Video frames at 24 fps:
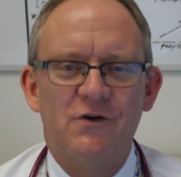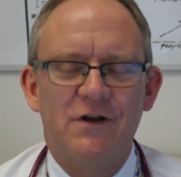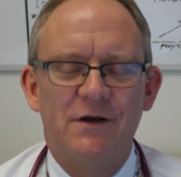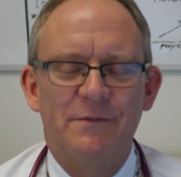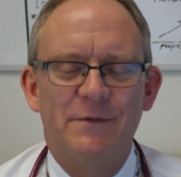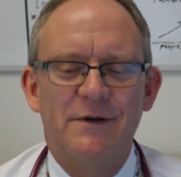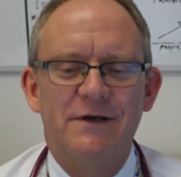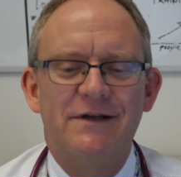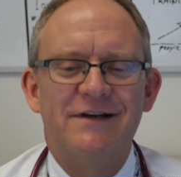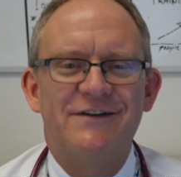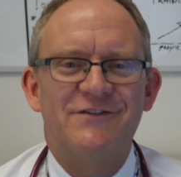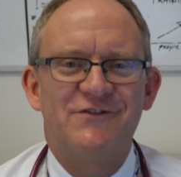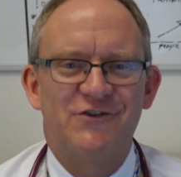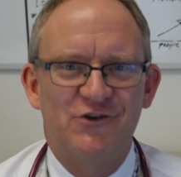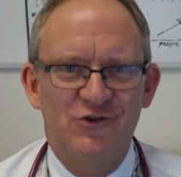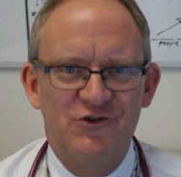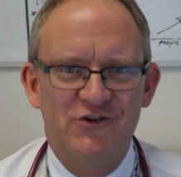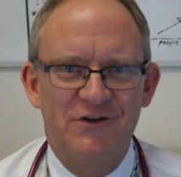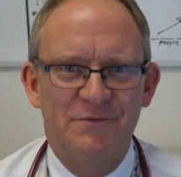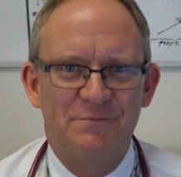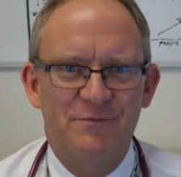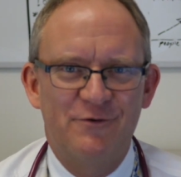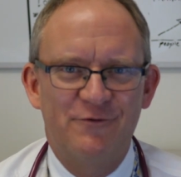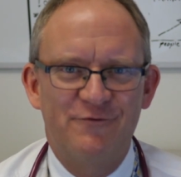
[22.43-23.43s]
I'm an
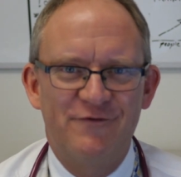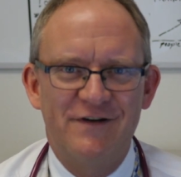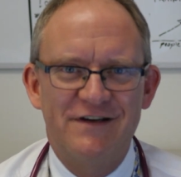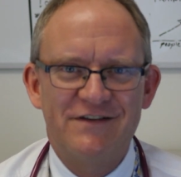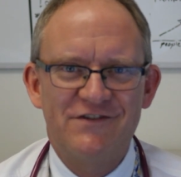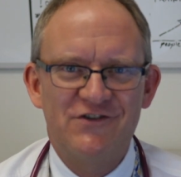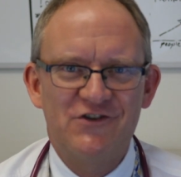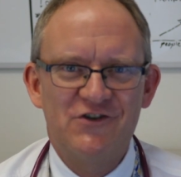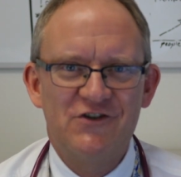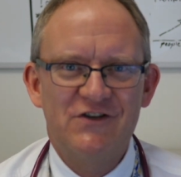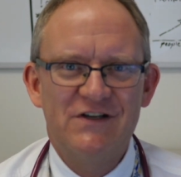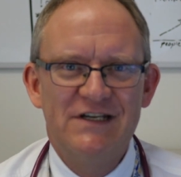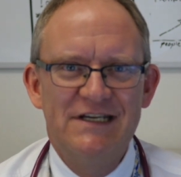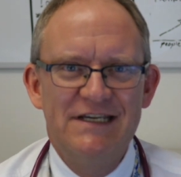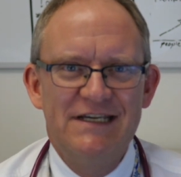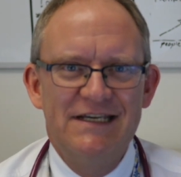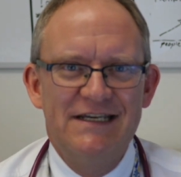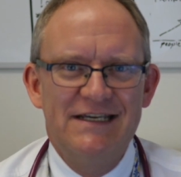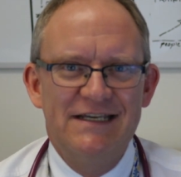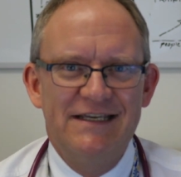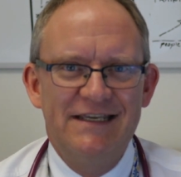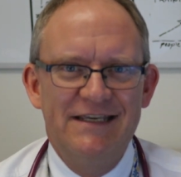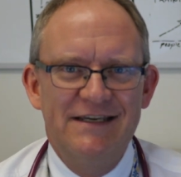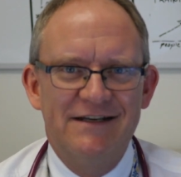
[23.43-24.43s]
associate professor
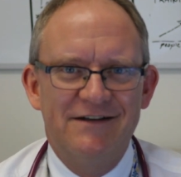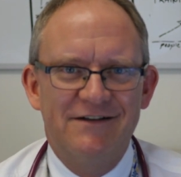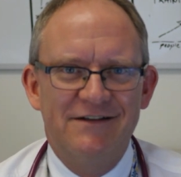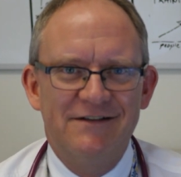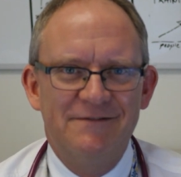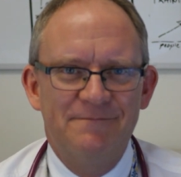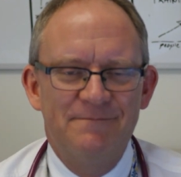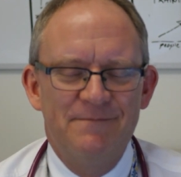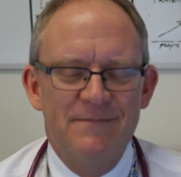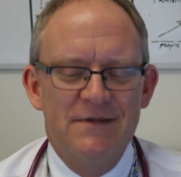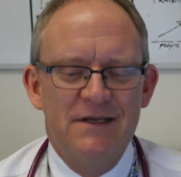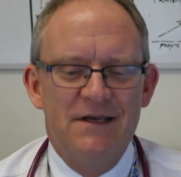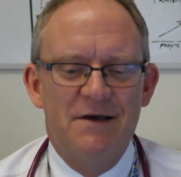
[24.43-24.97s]
here.